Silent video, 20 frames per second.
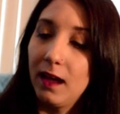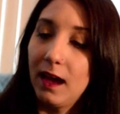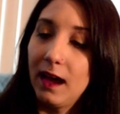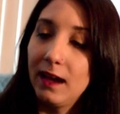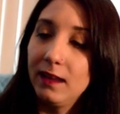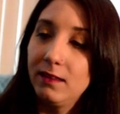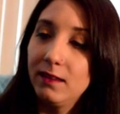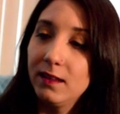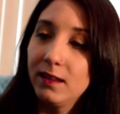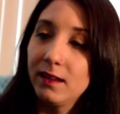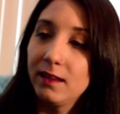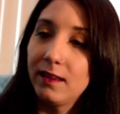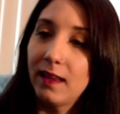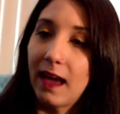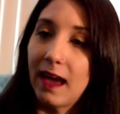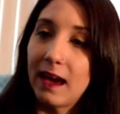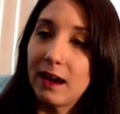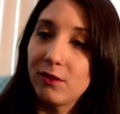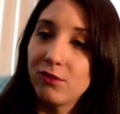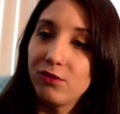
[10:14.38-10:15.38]
I didn't
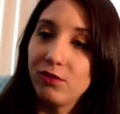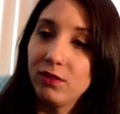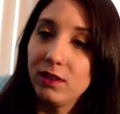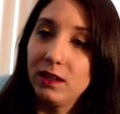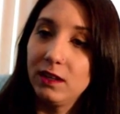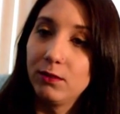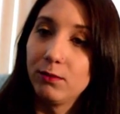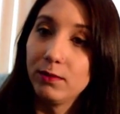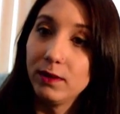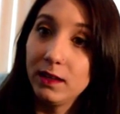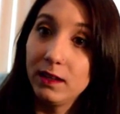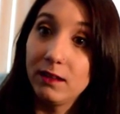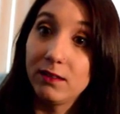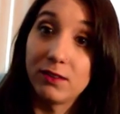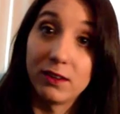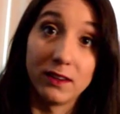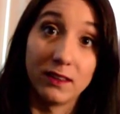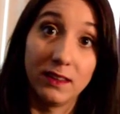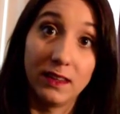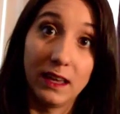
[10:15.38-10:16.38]
actually really
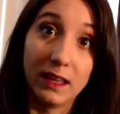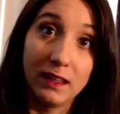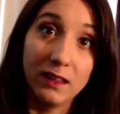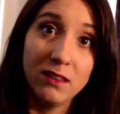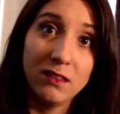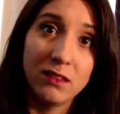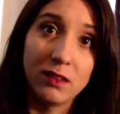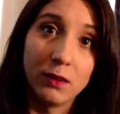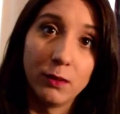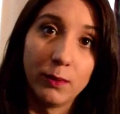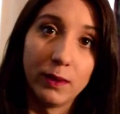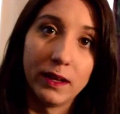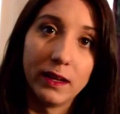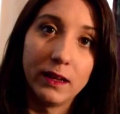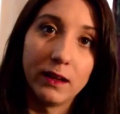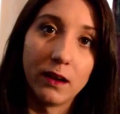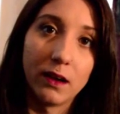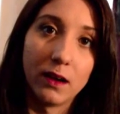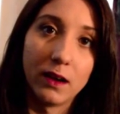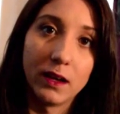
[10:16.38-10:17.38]
start to get into
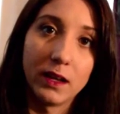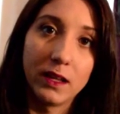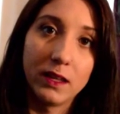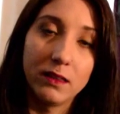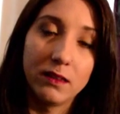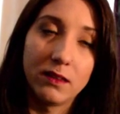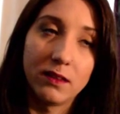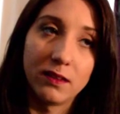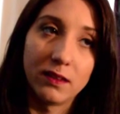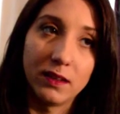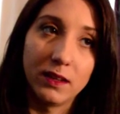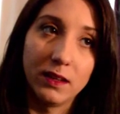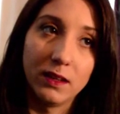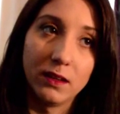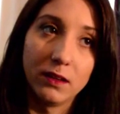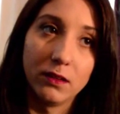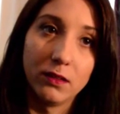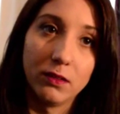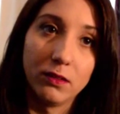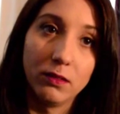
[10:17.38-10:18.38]
it
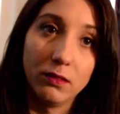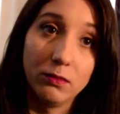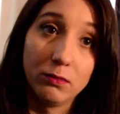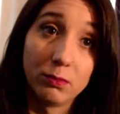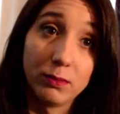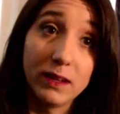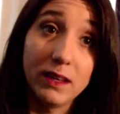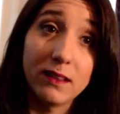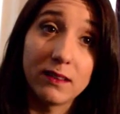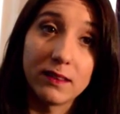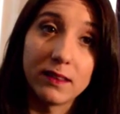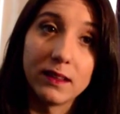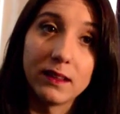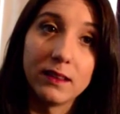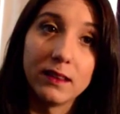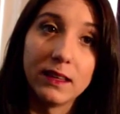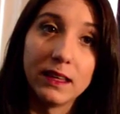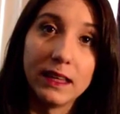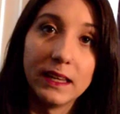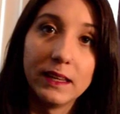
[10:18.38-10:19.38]
until
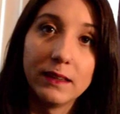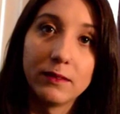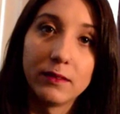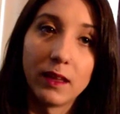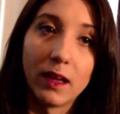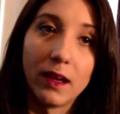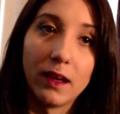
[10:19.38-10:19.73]
recently.